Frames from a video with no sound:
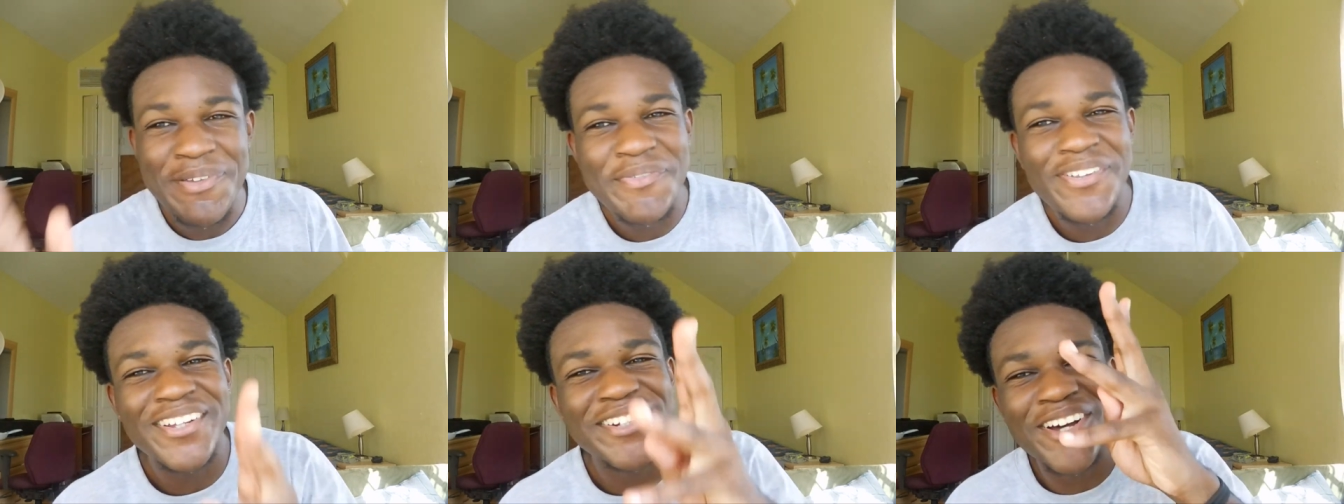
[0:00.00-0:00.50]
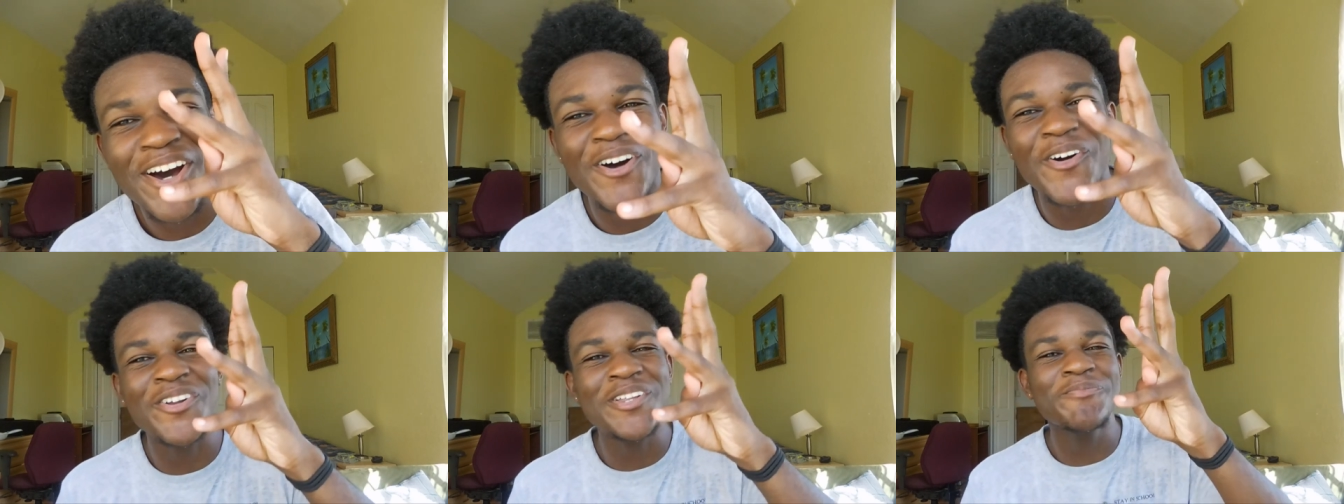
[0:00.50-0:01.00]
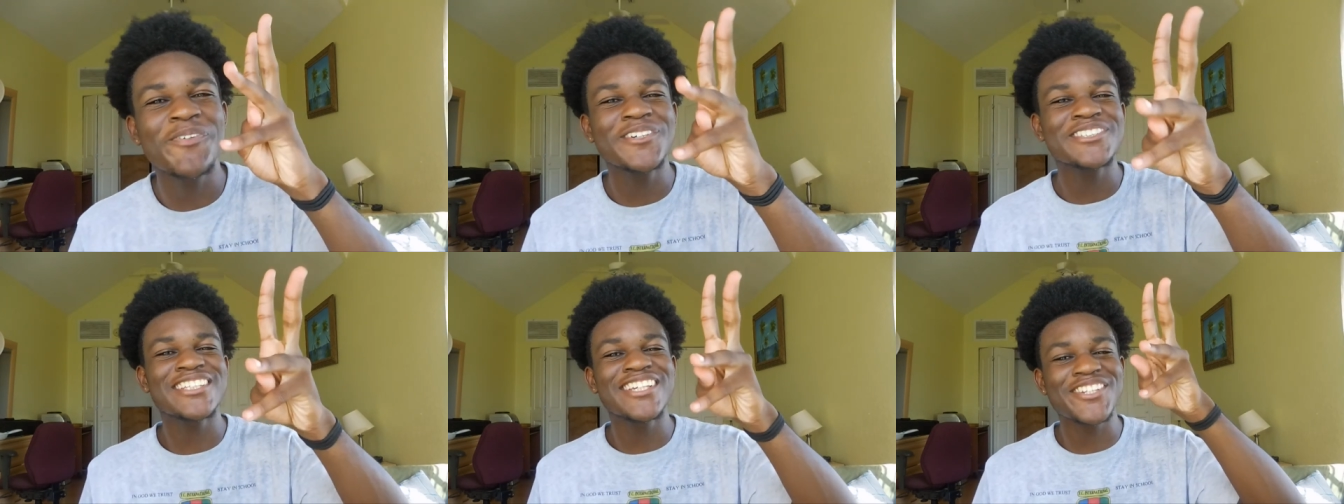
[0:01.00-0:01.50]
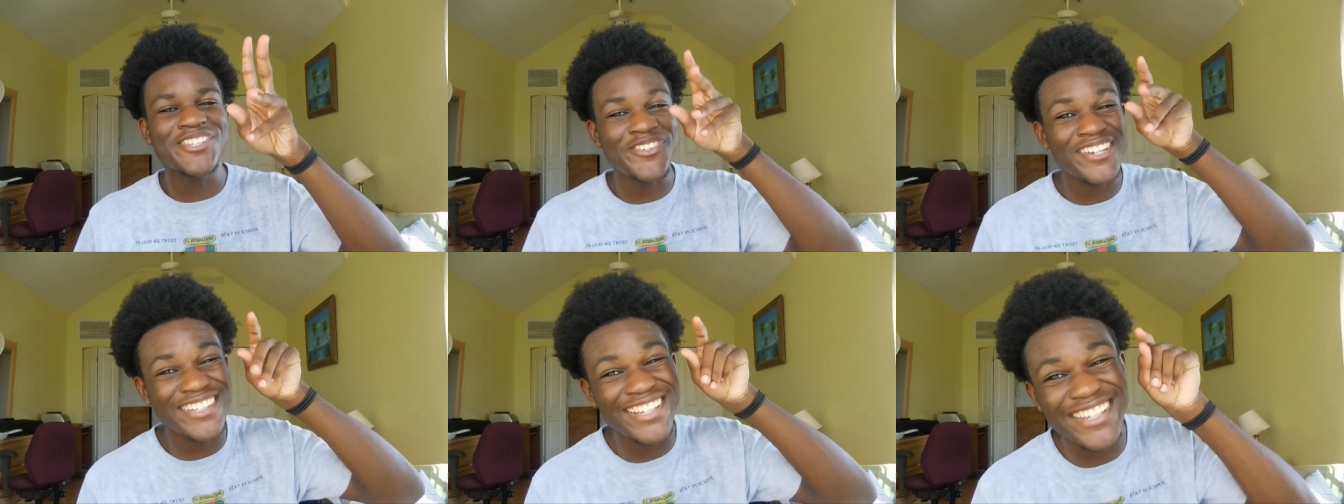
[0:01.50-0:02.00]
people are not only posting it
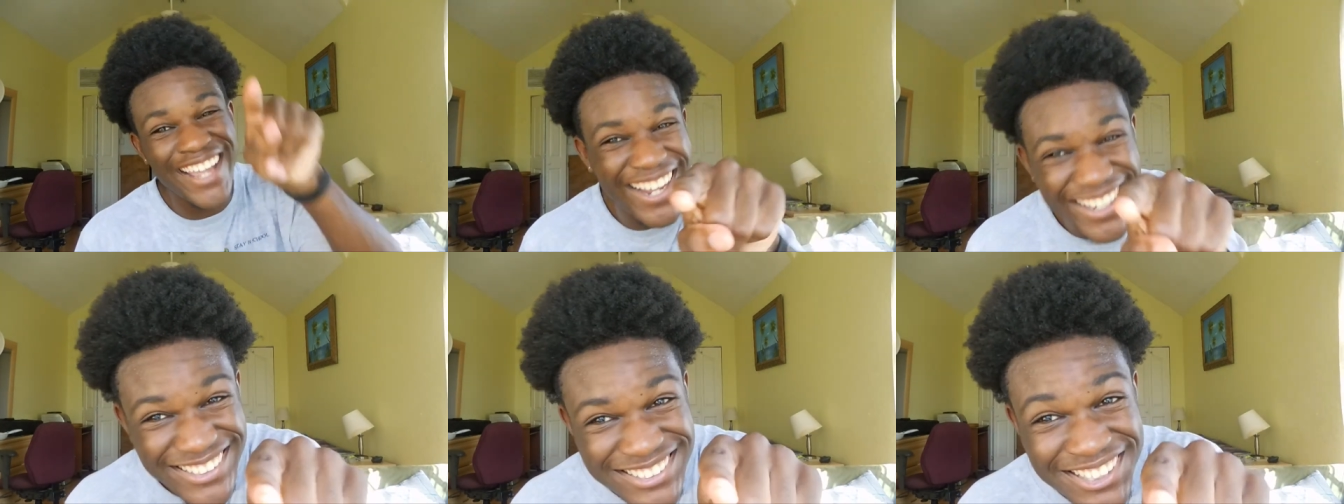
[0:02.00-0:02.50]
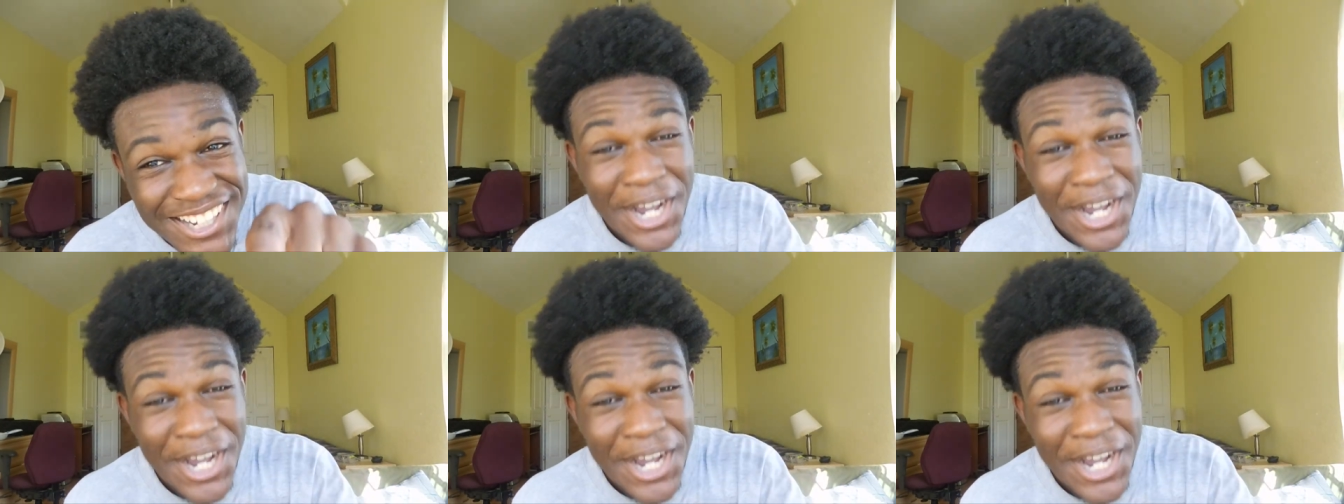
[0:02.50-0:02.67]
during the night,